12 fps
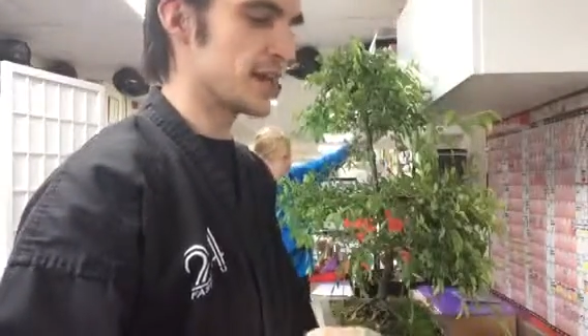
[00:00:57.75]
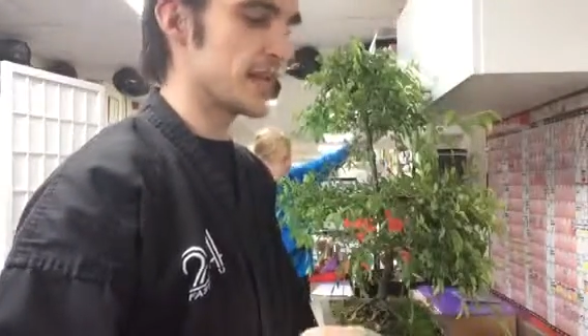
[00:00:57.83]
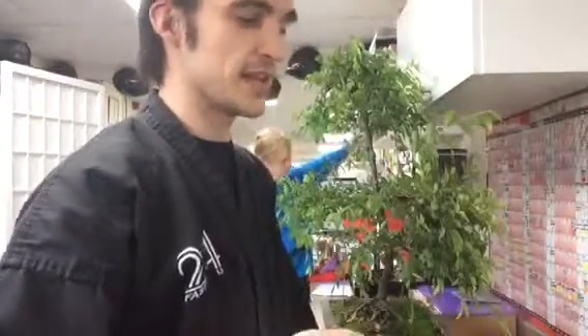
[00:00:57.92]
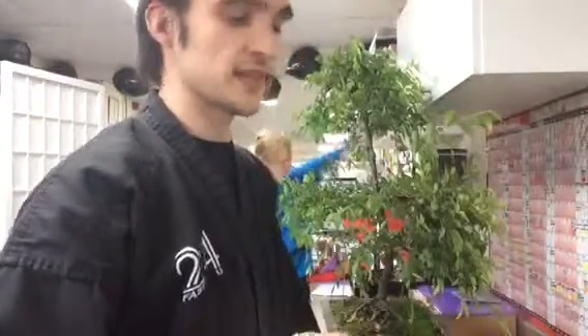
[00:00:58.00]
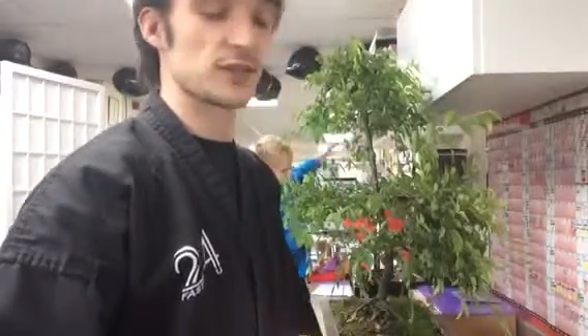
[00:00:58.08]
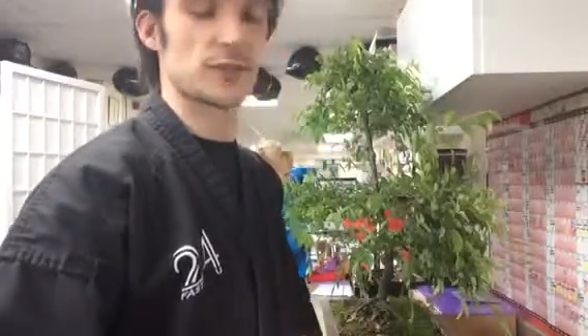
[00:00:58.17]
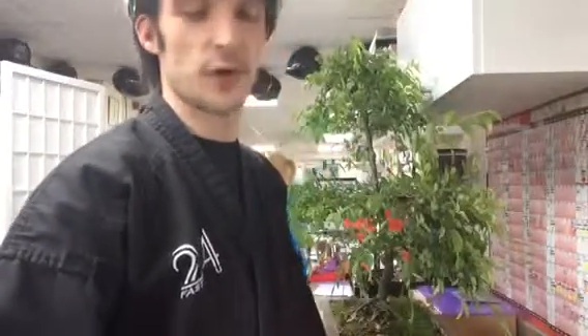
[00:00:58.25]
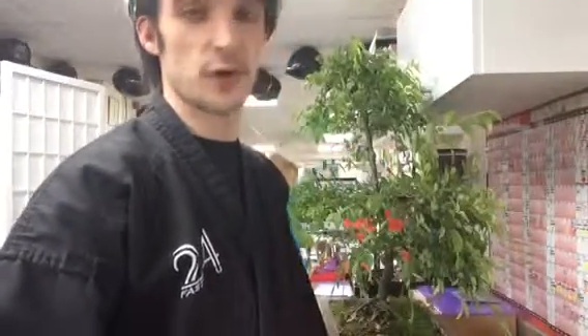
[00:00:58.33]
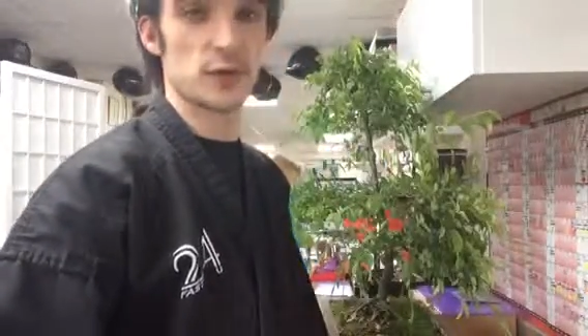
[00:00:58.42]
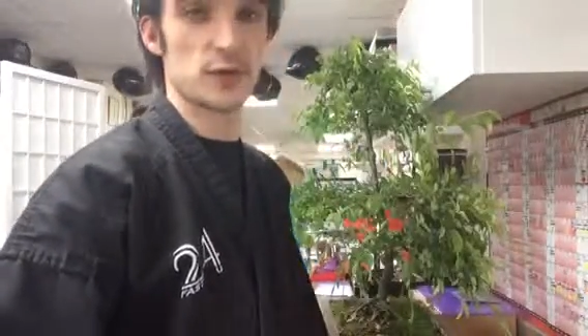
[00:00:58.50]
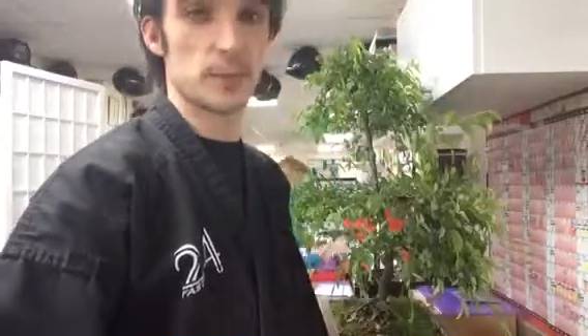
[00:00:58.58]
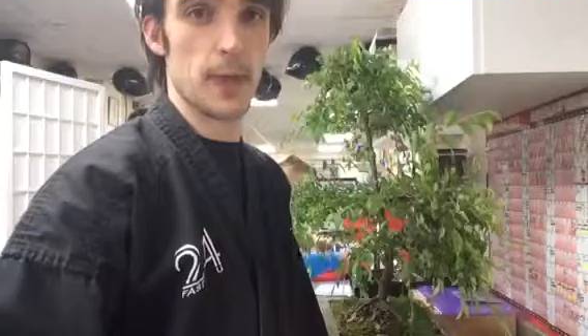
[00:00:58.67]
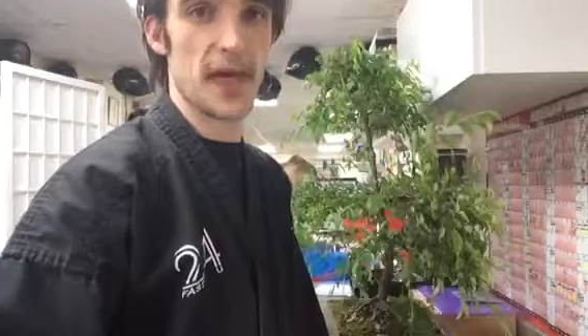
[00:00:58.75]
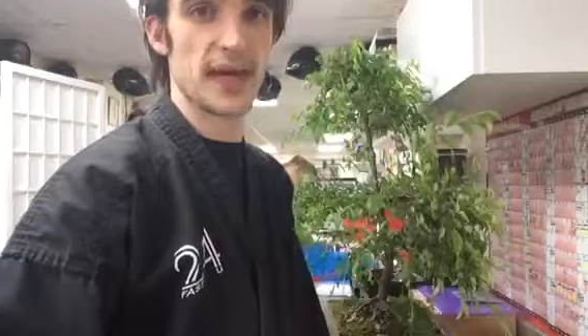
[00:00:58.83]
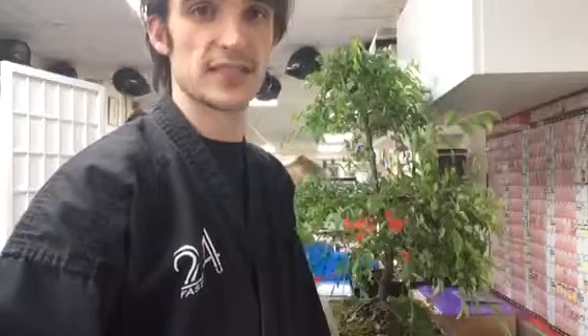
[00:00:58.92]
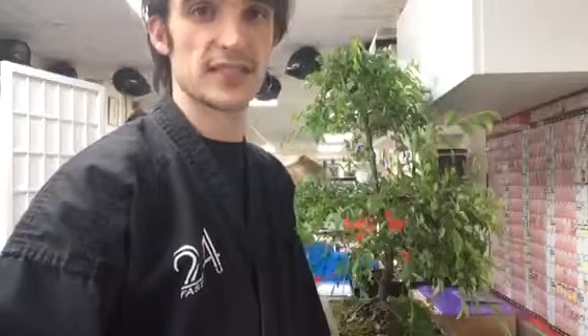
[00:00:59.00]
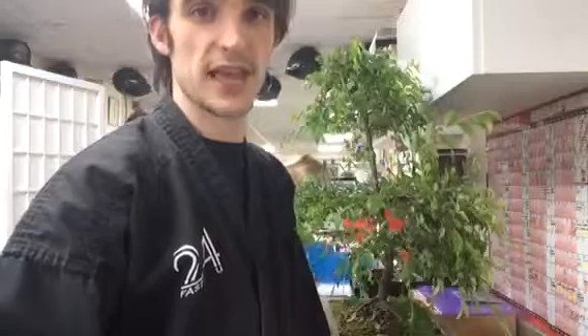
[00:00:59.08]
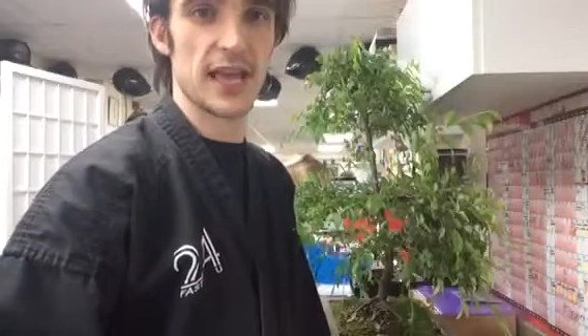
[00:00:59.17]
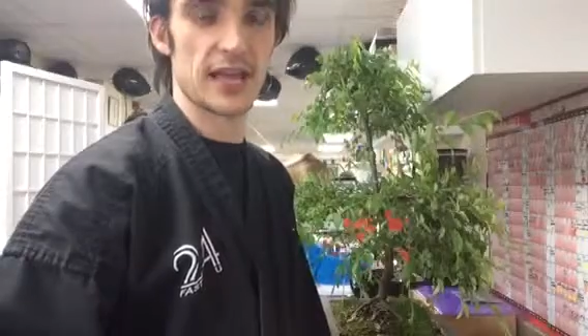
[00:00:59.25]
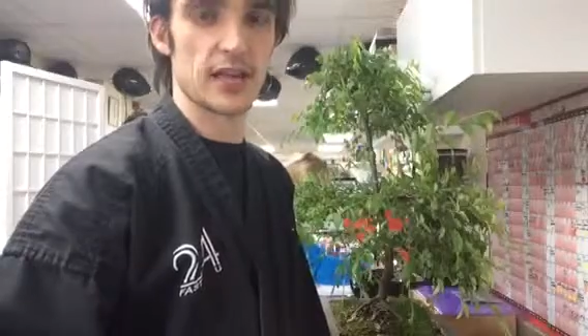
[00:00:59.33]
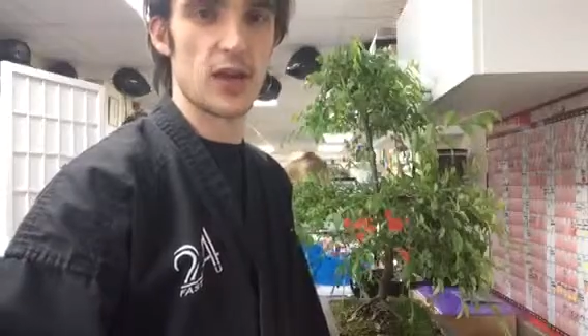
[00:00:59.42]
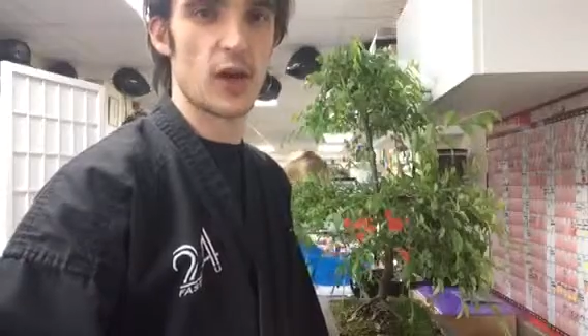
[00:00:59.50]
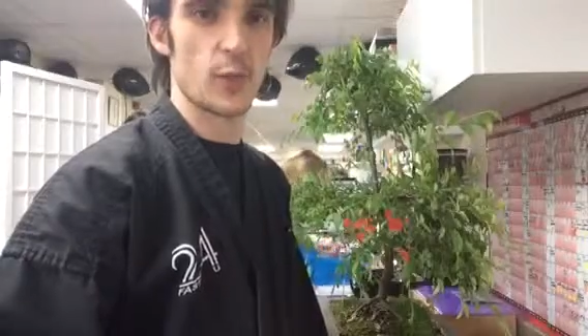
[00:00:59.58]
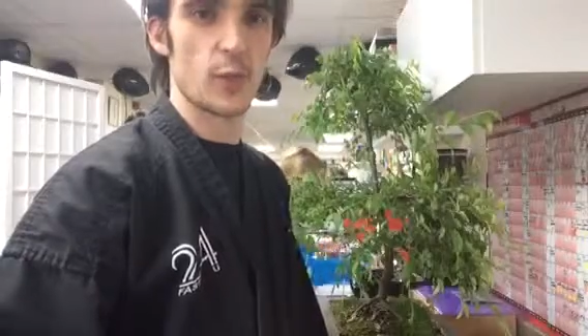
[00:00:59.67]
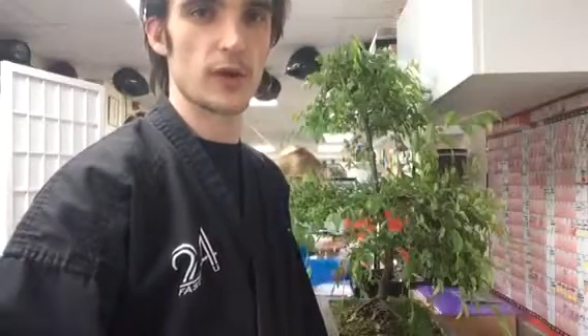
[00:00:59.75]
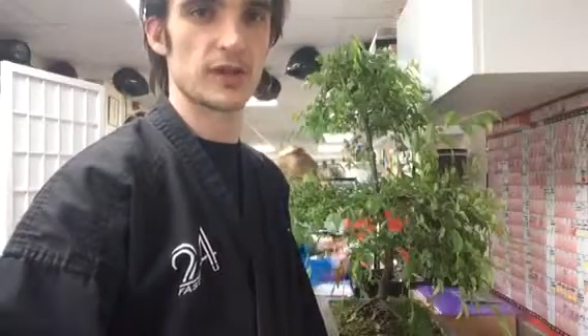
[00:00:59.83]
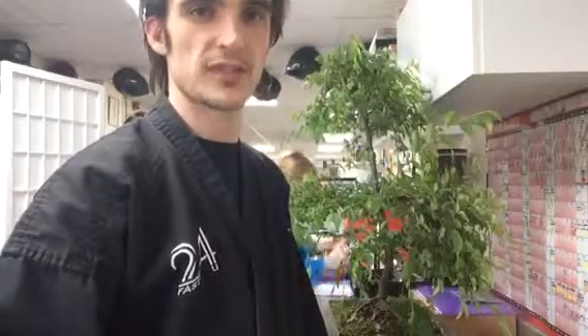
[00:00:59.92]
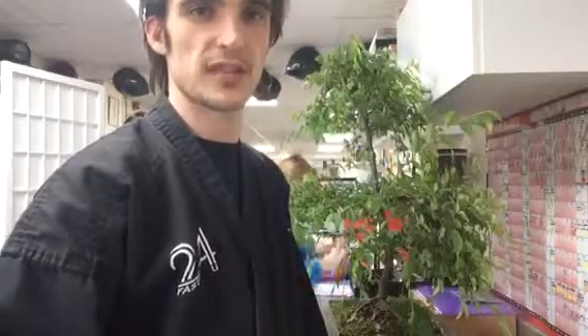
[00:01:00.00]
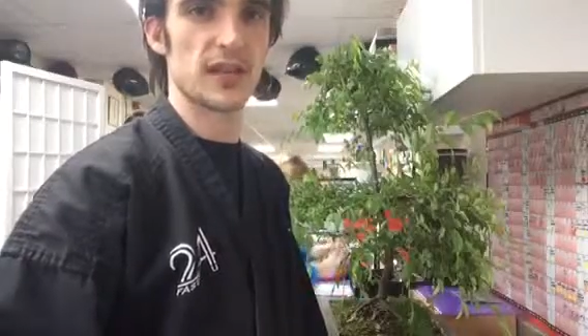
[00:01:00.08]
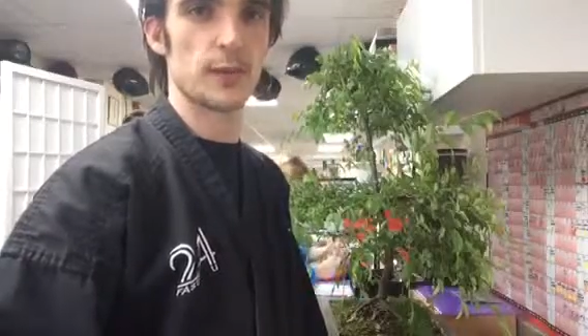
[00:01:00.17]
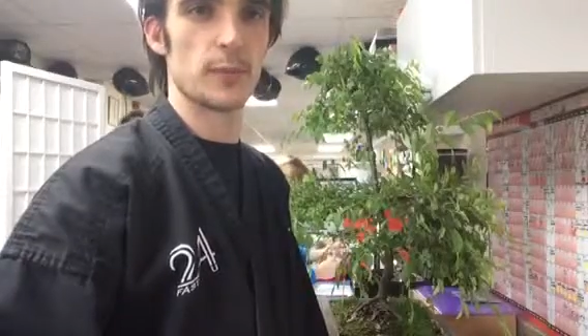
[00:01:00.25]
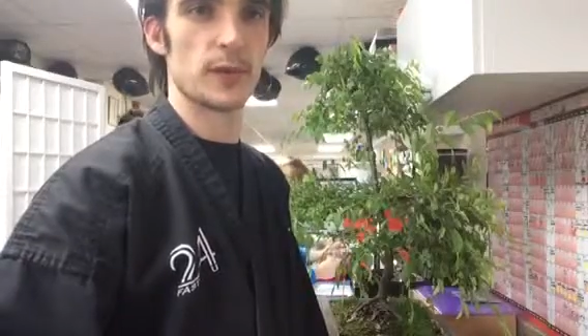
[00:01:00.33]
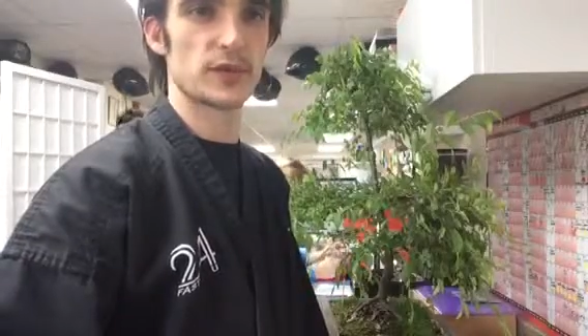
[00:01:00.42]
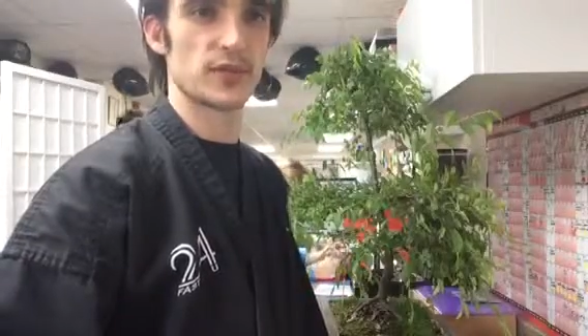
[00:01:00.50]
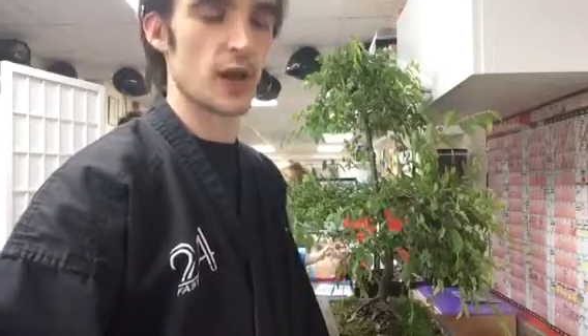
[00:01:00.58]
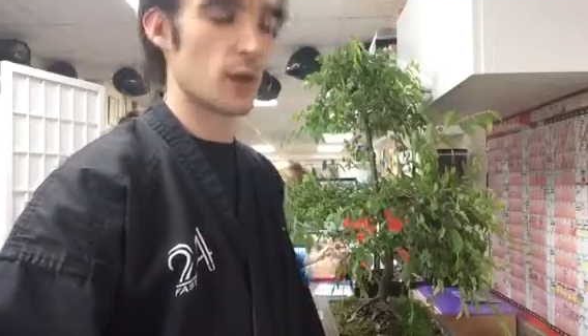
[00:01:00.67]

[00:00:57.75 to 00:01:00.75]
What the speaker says: is focus pads and Linework syllabus.